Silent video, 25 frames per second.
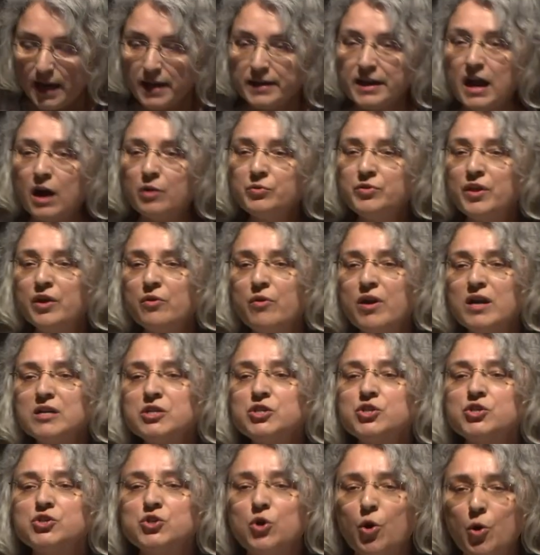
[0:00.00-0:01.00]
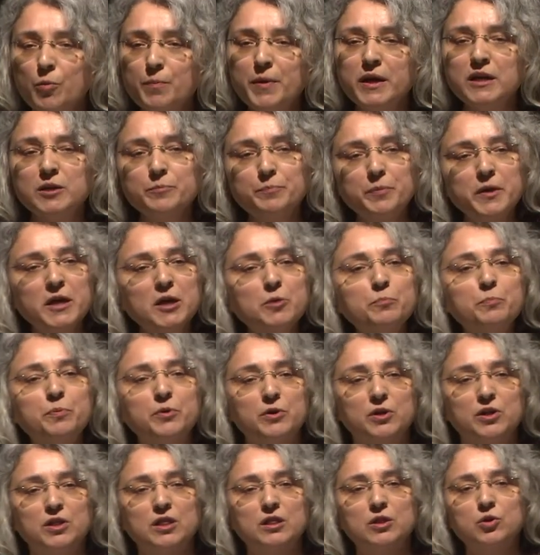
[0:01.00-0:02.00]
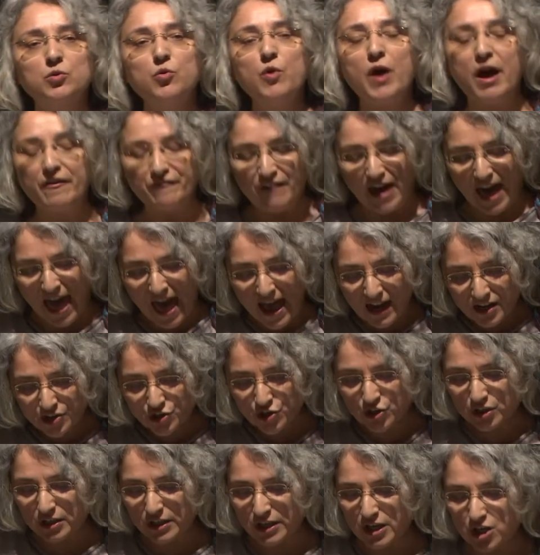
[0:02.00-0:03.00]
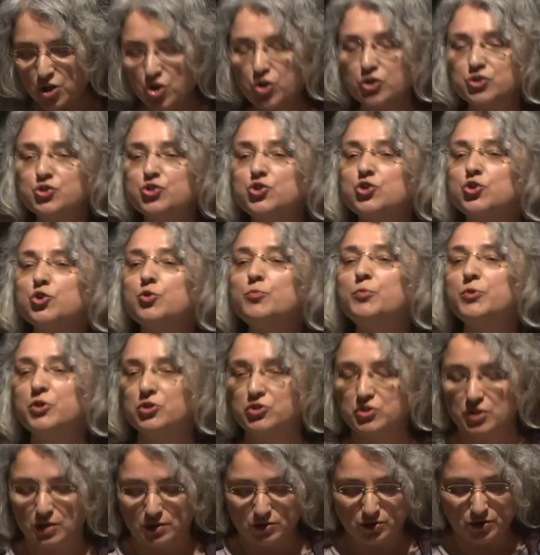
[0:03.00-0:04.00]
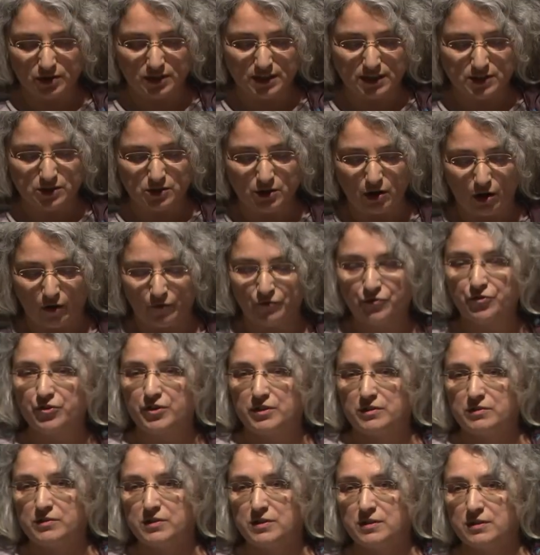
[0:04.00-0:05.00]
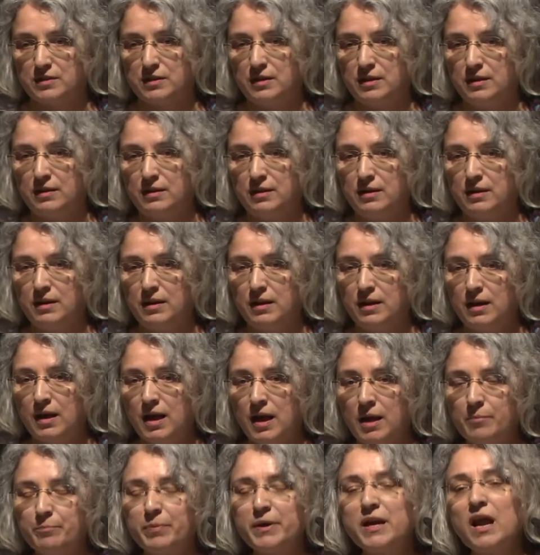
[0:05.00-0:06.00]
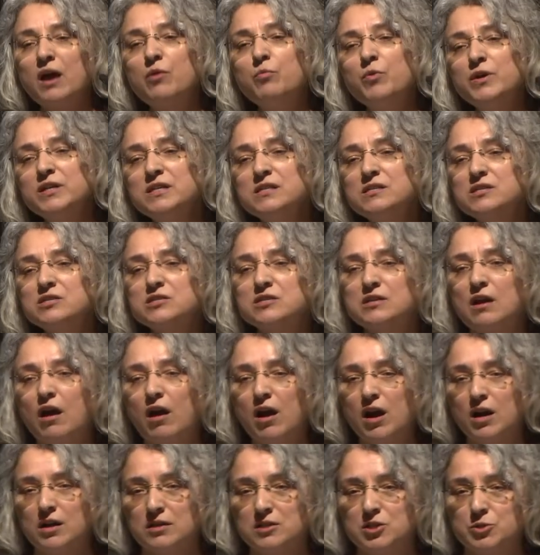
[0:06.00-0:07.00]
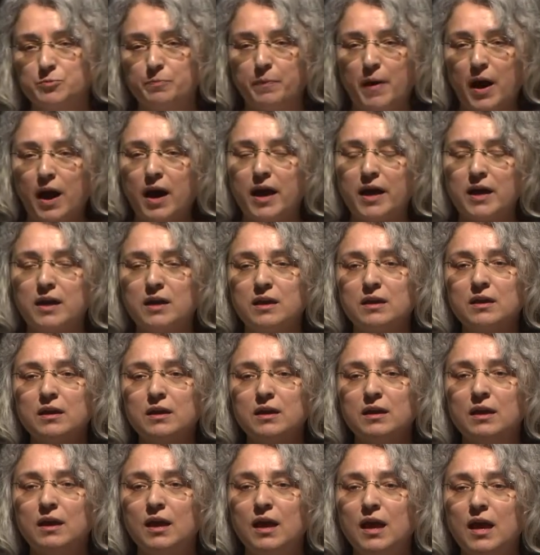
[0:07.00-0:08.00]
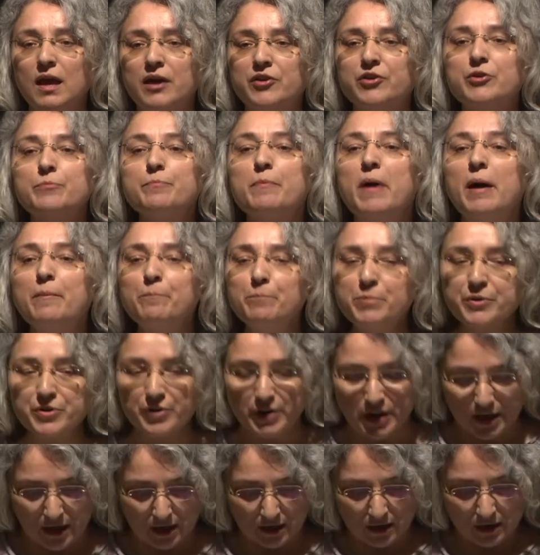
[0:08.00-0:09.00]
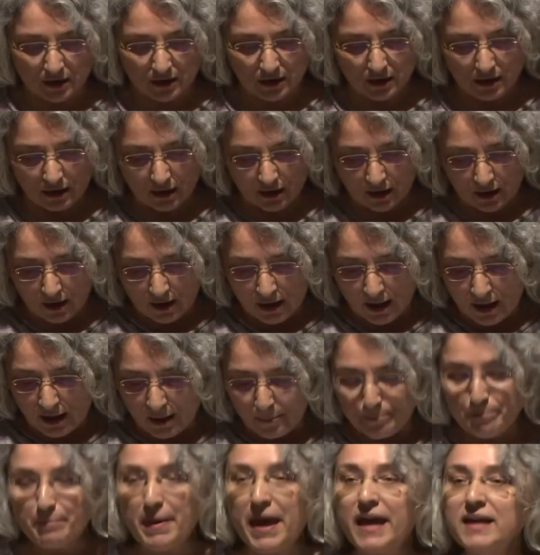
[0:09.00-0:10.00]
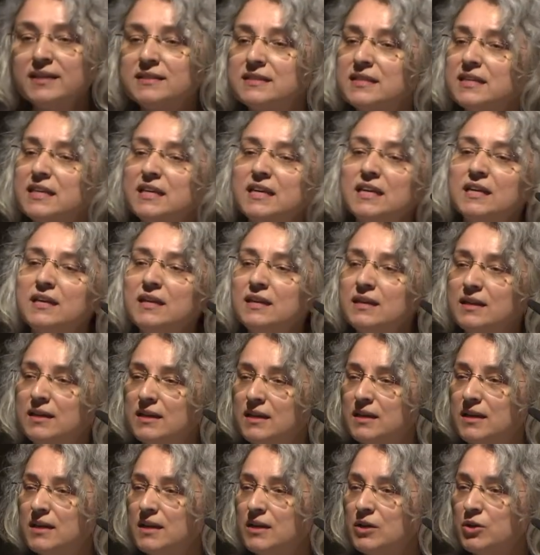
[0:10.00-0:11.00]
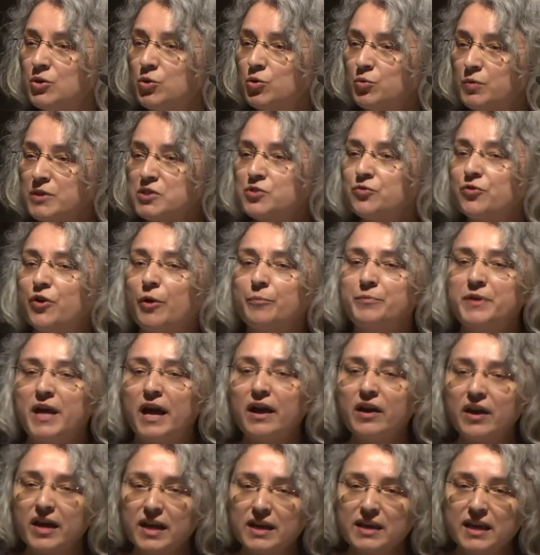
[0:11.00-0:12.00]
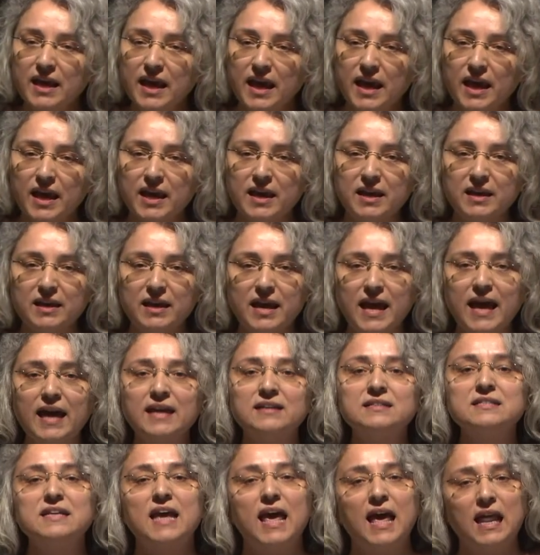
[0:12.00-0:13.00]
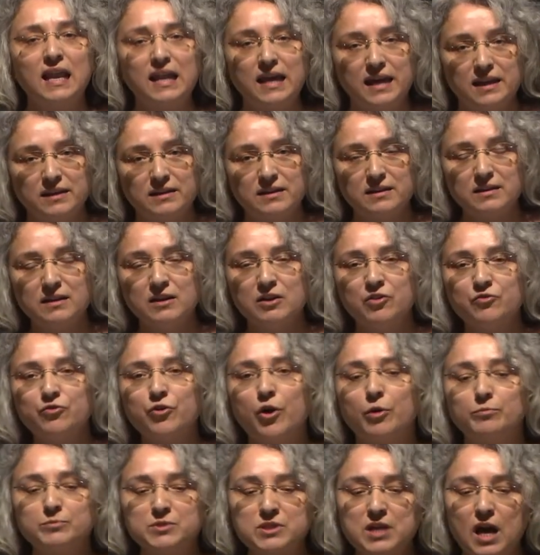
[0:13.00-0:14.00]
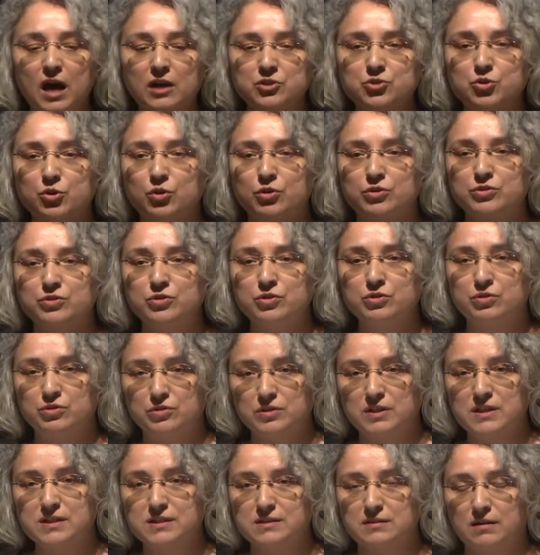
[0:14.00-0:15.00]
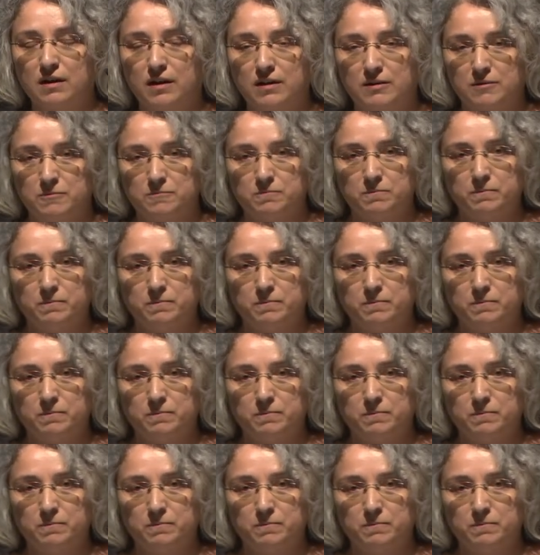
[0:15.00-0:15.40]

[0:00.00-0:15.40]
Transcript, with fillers: Now, there are so many people who have actually contributed to this conference. But I want to start by remembering Mehdi, who was from YPK, and Ellen from Tatort, Kurdistan.